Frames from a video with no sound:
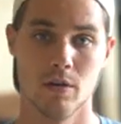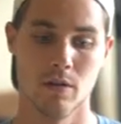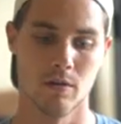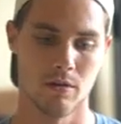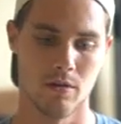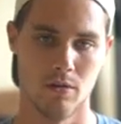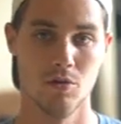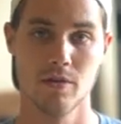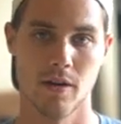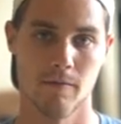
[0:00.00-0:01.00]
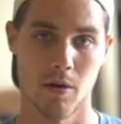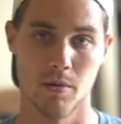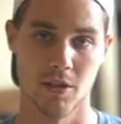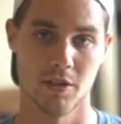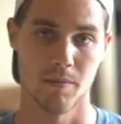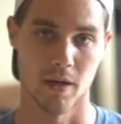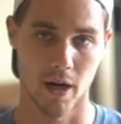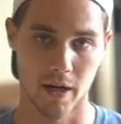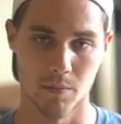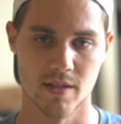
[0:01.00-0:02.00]
you're using a free plus shipping
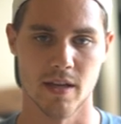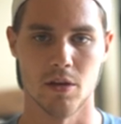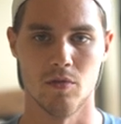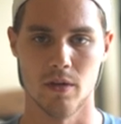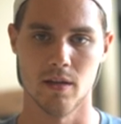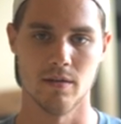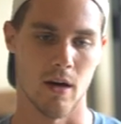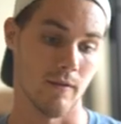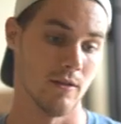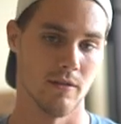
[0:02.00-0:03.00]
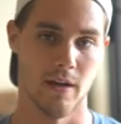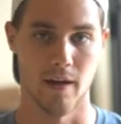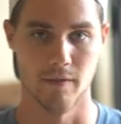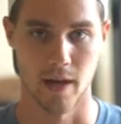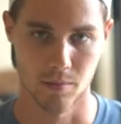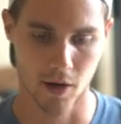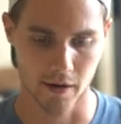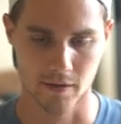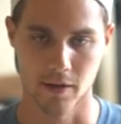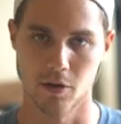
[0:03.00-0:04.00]
item is that you need to obviously have that
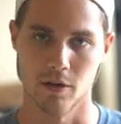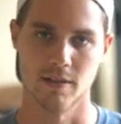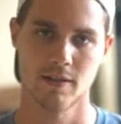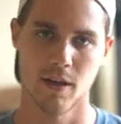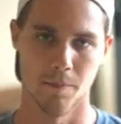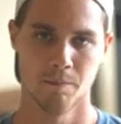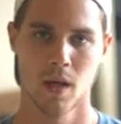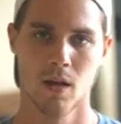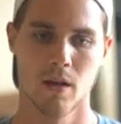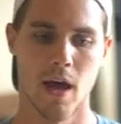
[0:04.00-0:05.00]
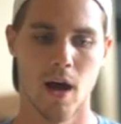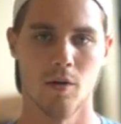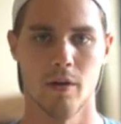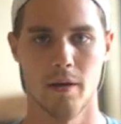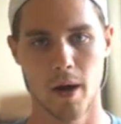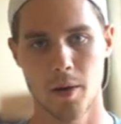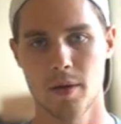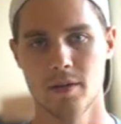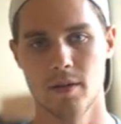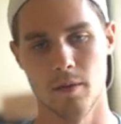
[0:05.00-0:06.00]
product that you're gonna sell. Now, in my
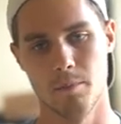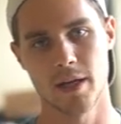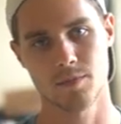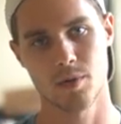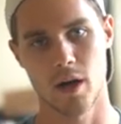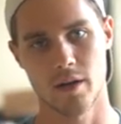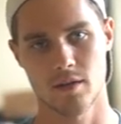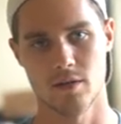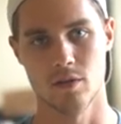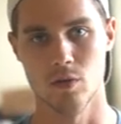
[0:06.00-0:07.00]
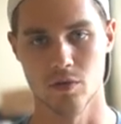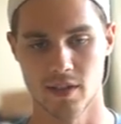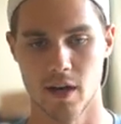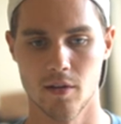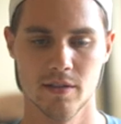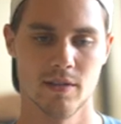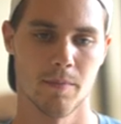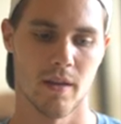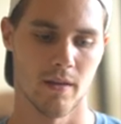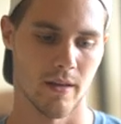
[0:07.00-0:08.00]
opinion, the best product to sell is
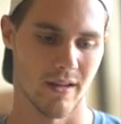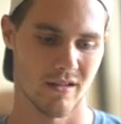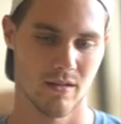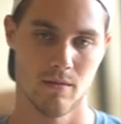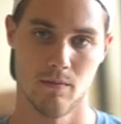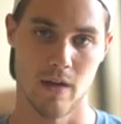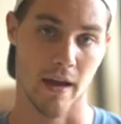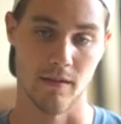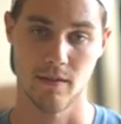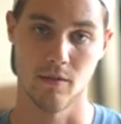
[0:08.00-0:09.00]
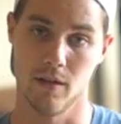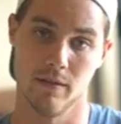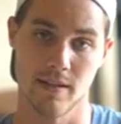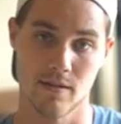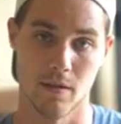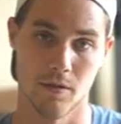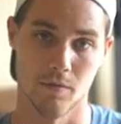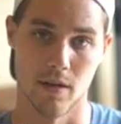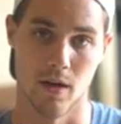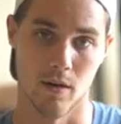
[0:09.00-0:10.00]
something that's ideally less than
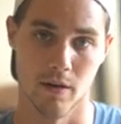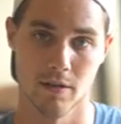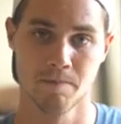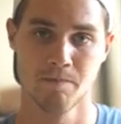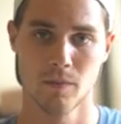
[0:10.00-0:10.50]
$3,